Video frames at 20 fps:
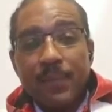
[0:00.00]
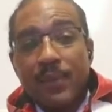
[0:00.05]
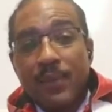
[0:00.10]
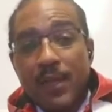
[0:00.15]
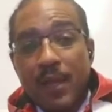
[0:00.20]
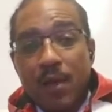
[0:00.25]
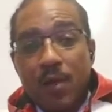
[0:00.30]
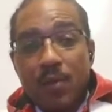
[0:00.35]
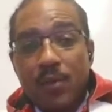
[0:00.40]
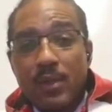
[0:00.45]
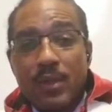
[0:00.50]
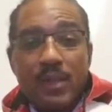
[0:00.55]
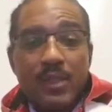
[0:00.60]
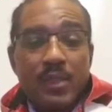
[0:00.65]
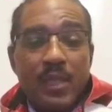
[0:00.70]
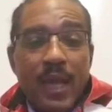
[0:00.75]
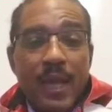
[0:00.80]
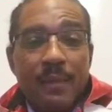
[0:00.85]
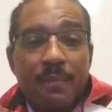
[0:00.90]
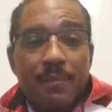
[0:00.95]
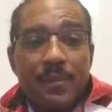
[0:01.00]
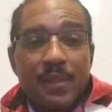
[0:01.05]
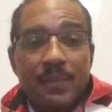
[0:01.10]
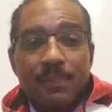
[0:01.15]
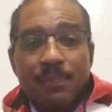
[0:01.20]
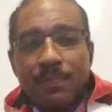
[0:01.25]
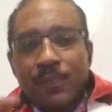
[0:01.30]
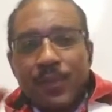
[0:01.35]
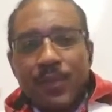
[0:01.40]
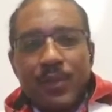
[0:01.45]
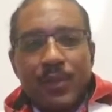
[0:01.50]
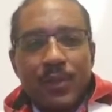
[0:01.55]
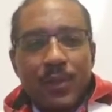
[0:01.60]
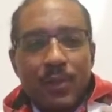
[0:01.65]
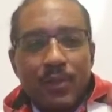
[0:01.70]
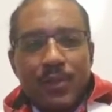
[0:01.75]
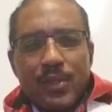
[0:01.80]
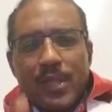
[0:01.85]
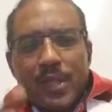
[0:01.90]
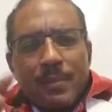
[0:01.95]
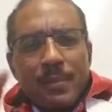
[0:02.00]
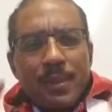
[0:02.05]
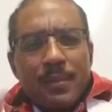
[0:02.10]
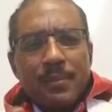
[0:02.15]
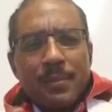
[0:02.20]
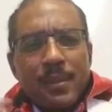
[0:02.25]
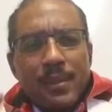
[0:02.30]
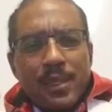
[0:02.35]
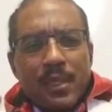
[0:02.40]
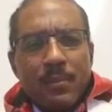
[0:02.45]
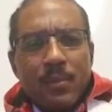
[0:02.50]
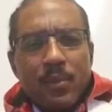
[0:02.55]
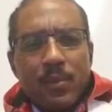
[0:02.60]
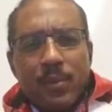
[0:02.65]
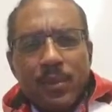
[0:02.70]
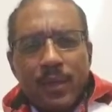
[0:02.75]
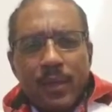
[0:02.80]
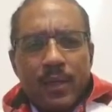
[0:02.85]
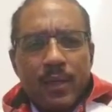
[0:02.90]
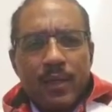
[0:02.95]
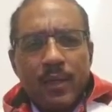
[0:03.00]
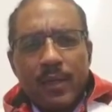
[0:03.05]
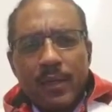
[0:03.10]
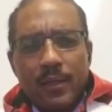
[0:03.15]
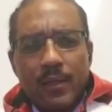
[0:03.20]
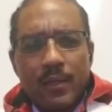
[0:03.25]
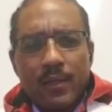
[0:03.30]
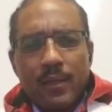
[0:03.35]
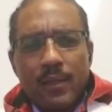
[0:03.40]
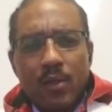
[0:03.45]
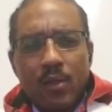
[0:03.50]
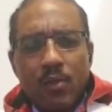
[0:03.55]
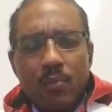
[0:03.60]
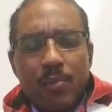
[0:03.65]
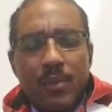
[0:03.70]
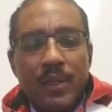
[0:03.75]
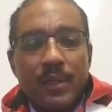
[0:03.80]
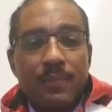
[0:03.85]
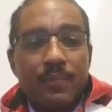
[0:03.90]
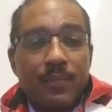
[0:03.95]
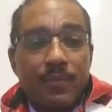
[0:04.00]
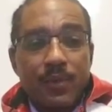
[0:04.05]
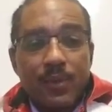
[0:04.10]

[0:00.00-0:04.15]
They're on the site, but, you know, some of them dibble in it a little bit.